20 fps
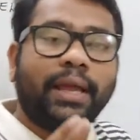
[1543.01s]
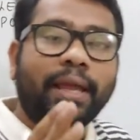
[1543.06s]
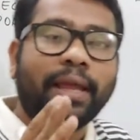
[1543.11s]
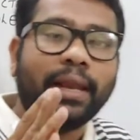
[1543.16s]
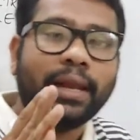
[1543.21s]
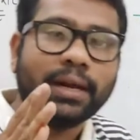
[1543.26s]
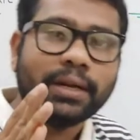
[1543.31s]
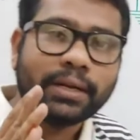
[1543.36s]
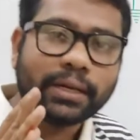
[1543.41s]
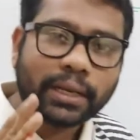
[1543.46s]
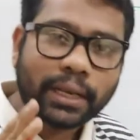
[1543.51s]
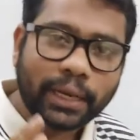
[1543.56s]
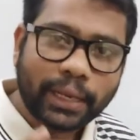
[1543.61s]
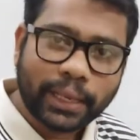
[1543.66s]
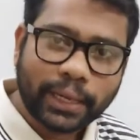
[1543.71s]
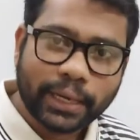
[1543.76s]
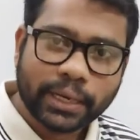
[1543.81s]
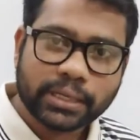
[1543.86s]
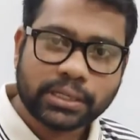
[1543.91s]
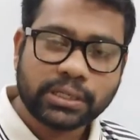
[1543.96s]
electrical
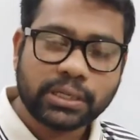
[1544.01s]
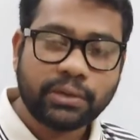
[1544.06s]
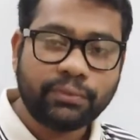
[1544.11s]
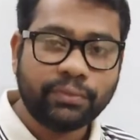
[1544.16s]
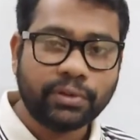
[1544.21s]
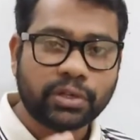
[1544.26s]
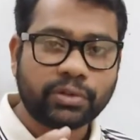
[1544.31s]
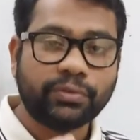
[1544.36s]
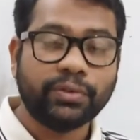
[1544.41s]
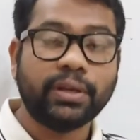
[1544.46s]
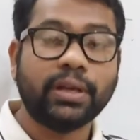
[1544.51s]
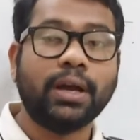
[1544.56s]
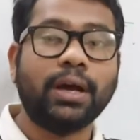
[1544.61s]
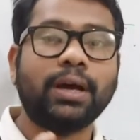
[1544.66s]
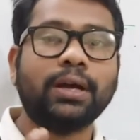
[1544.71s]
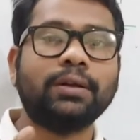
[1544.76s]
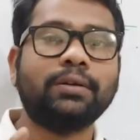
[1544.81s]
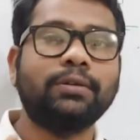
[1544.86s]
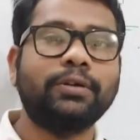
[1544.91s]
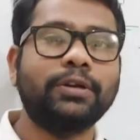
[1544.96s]
energy which we
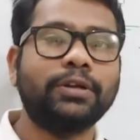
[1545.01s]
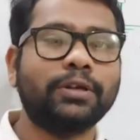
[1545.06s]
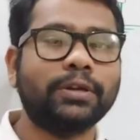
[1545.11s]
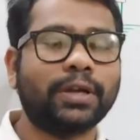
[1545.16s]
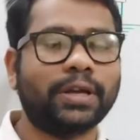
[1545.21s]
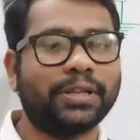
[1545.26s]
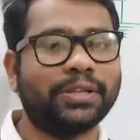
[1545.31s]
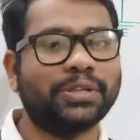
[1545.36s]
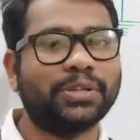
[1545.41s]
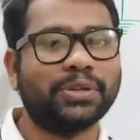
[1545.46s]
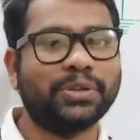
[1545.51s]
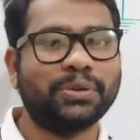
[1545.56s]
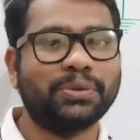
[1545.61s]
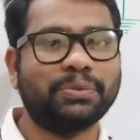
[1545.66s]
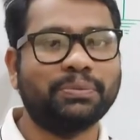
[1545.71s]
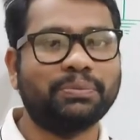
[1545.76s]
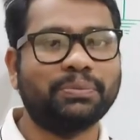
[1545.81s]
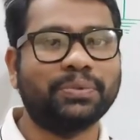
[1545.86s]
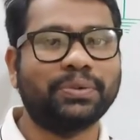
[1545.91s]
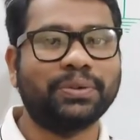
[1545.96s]
are going to
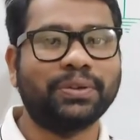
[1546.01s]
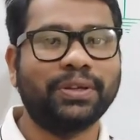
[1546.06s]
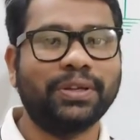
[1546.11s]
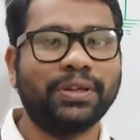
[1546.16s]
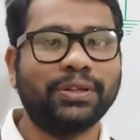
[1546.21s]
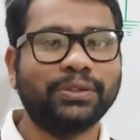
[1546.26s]
consume.